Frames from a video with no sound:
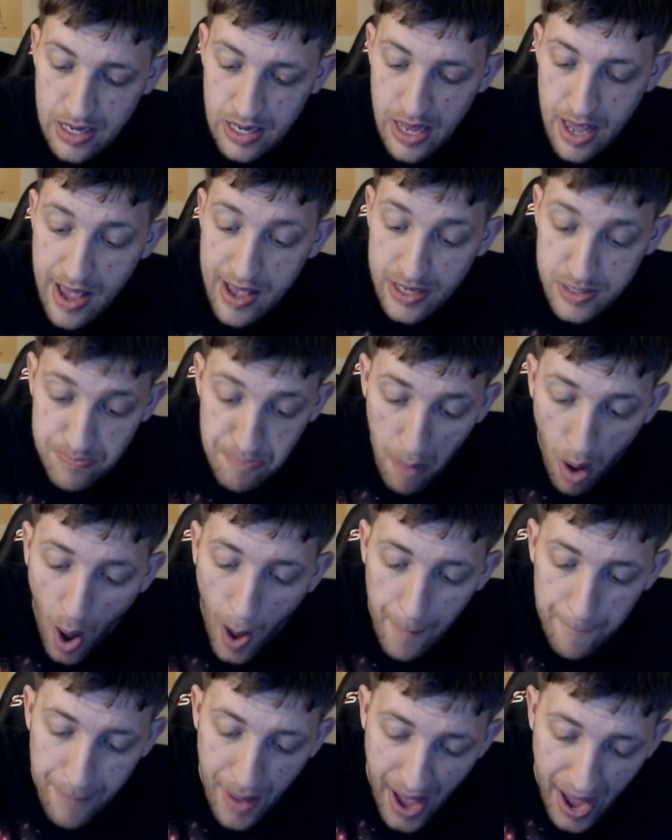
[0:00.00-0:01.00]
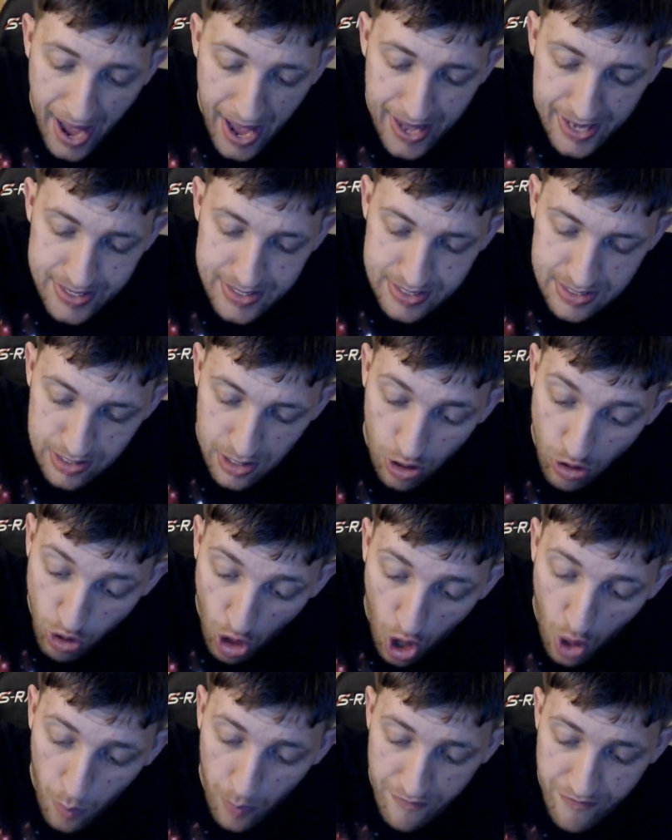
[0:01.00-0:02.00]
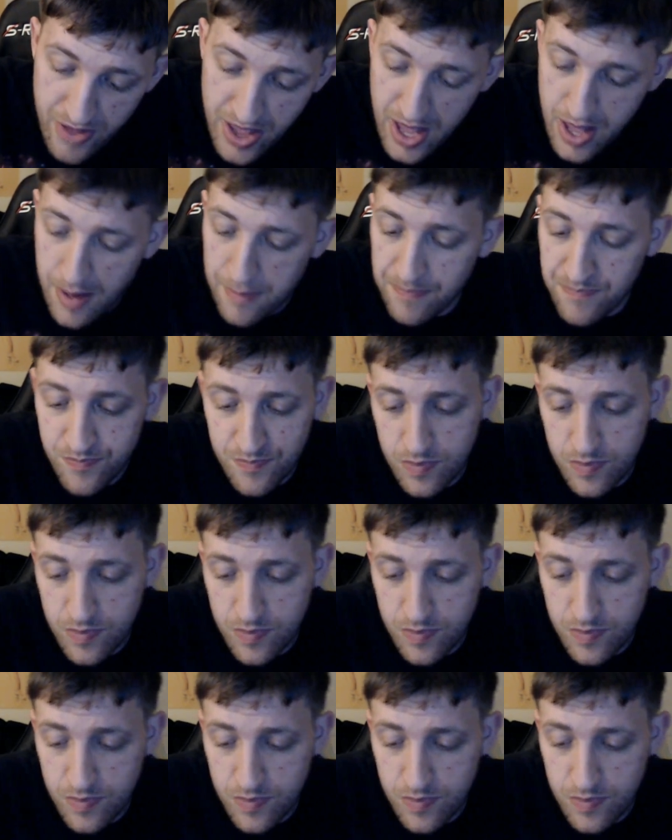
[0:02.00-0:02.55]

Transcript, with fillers: his mom passed along with him.